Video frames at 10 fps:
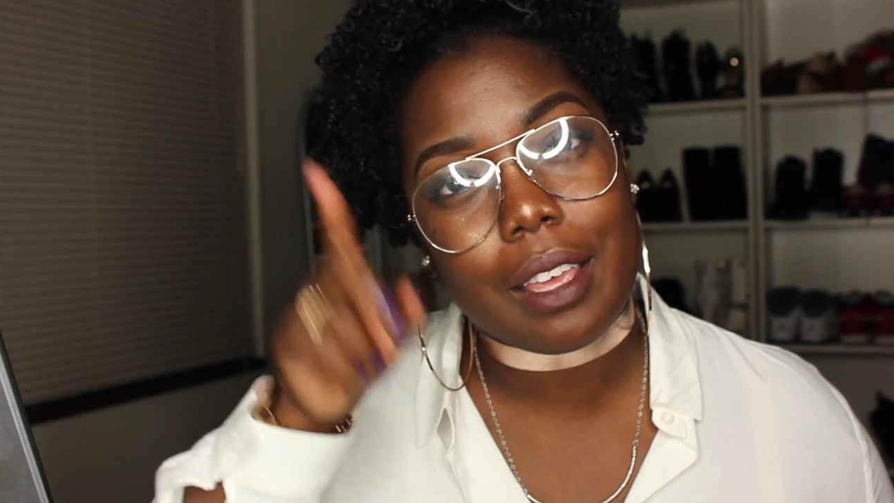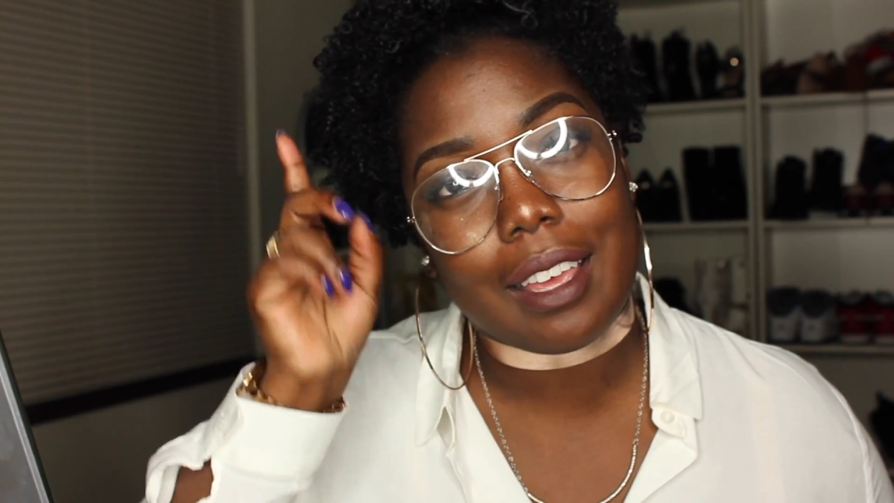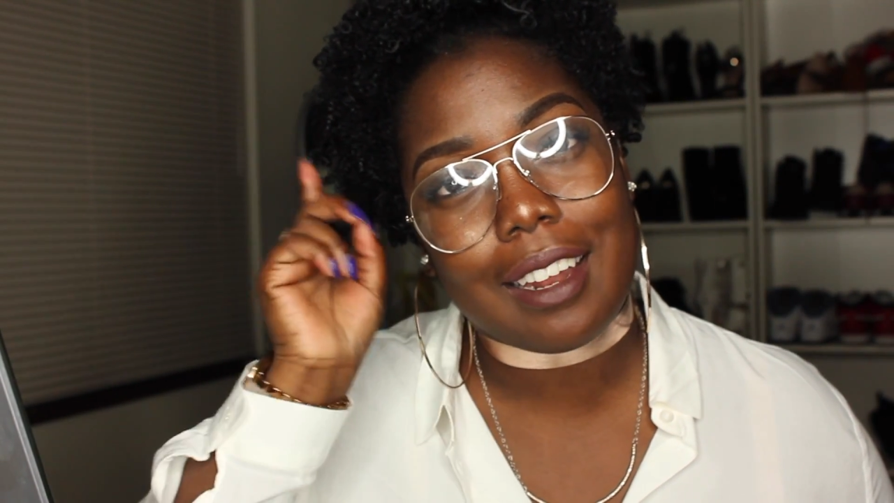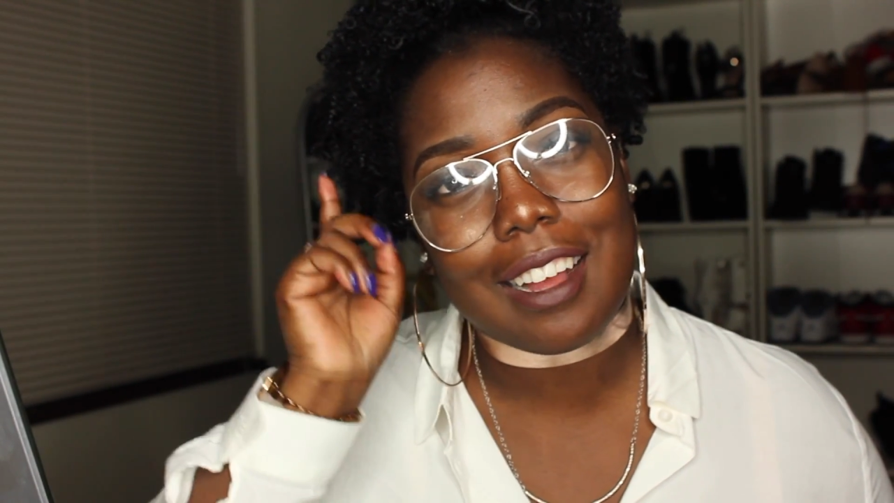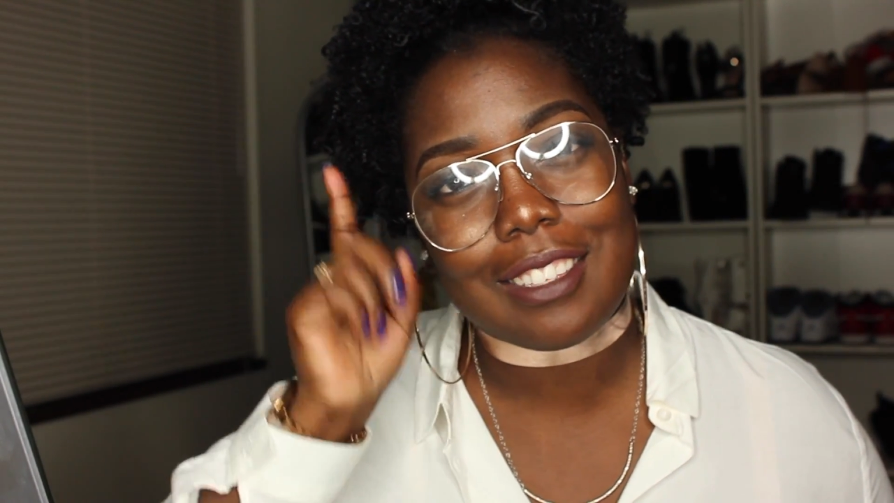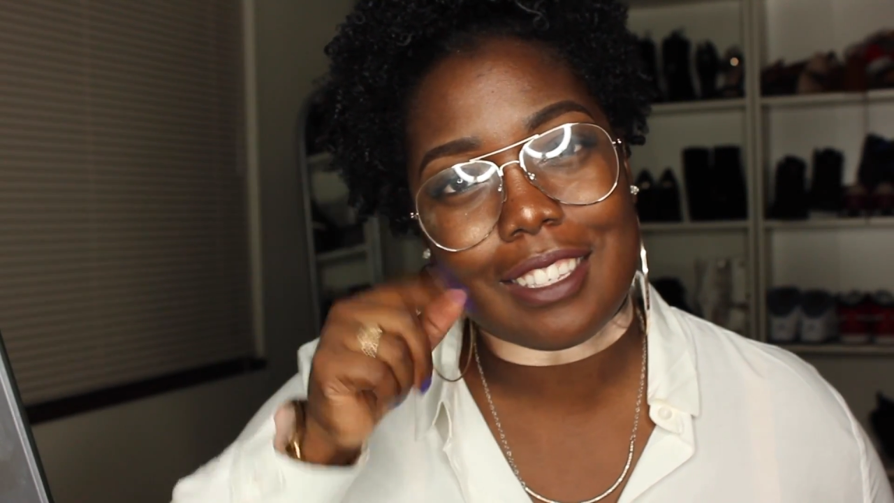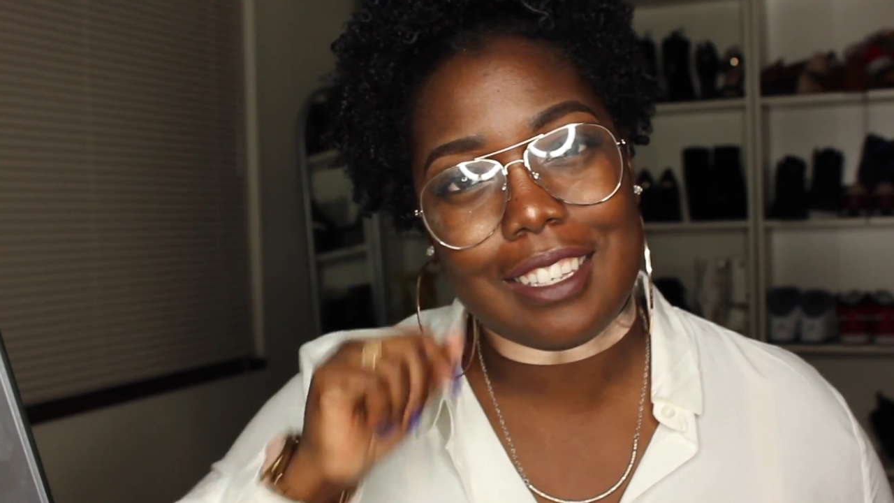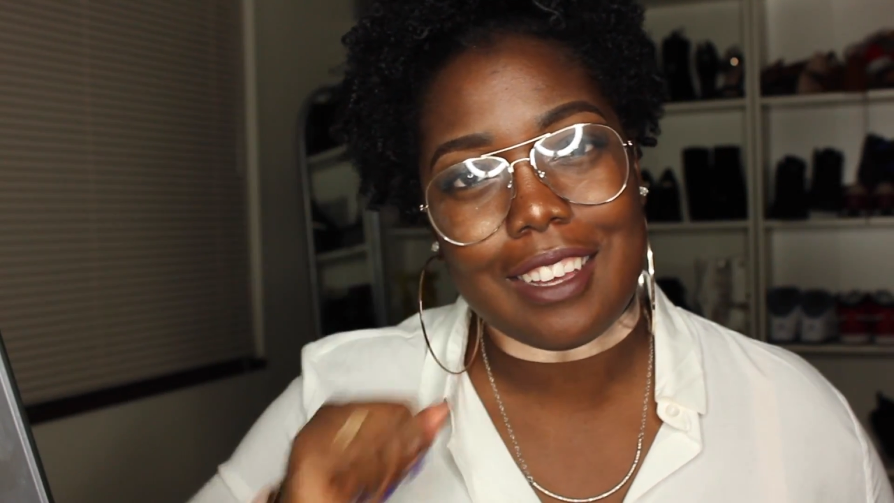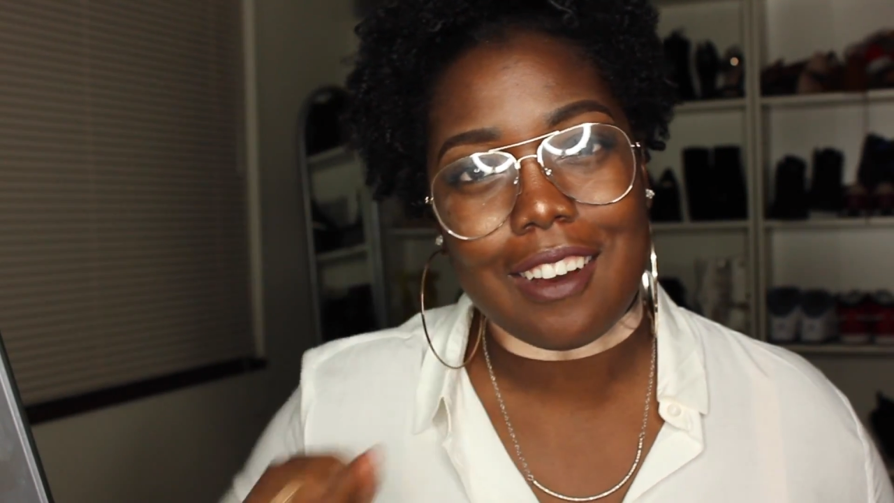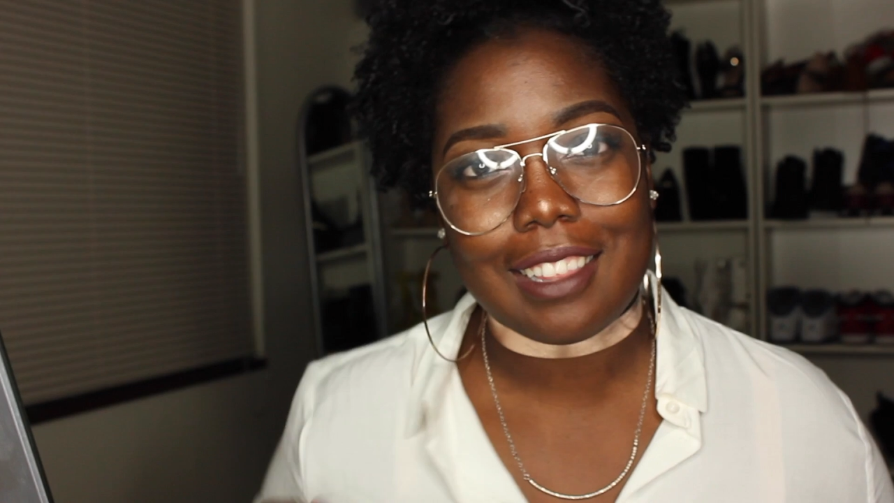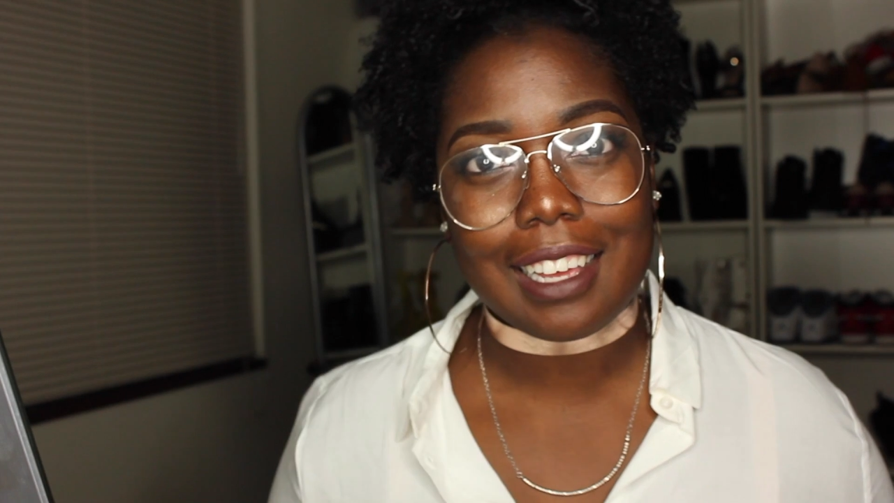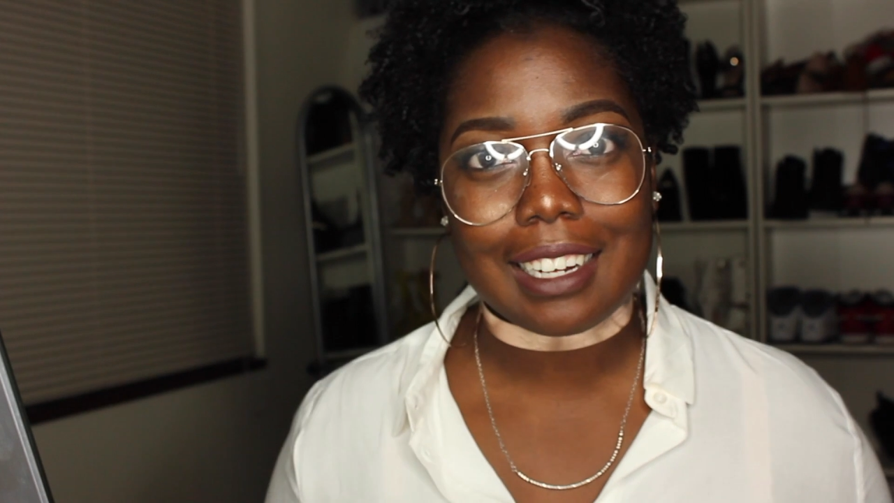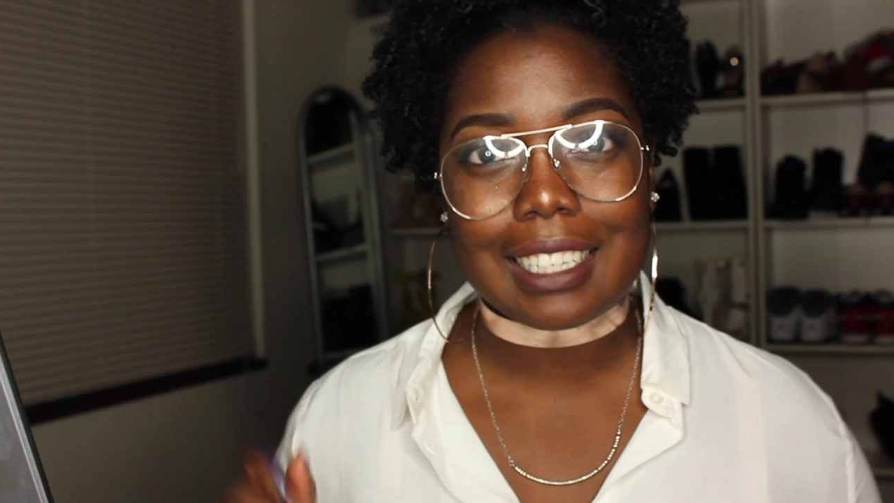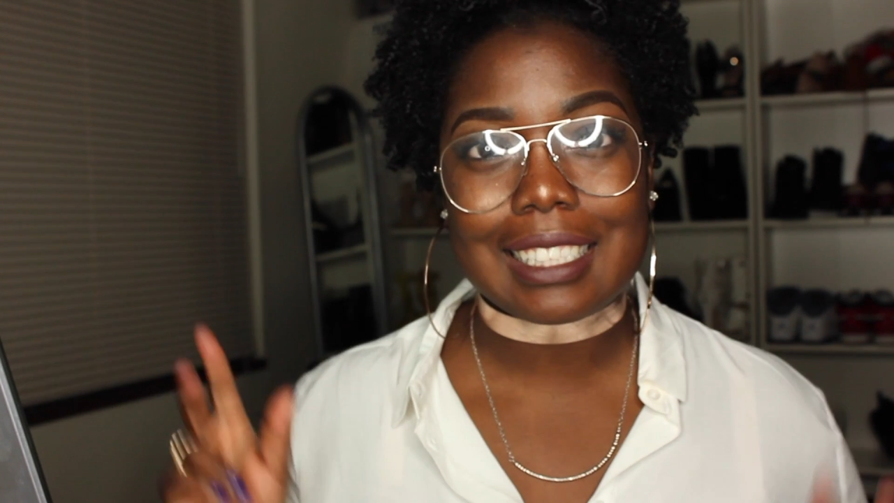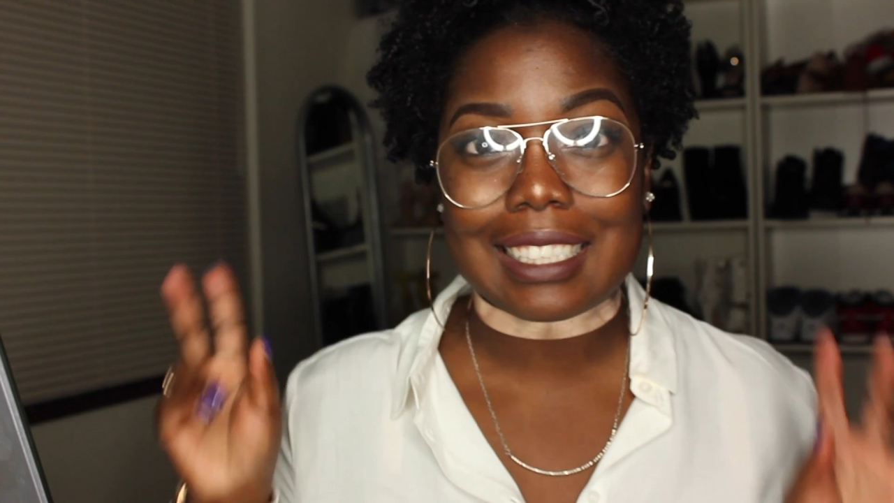and I'll see y'all
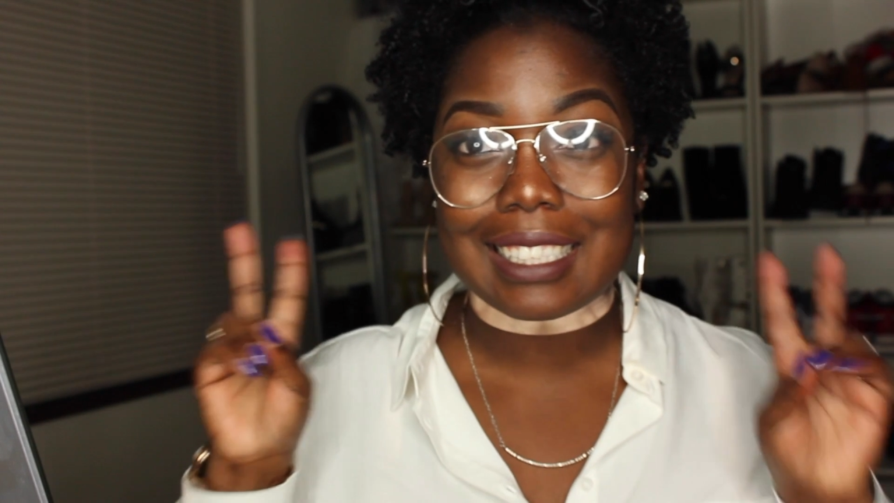later.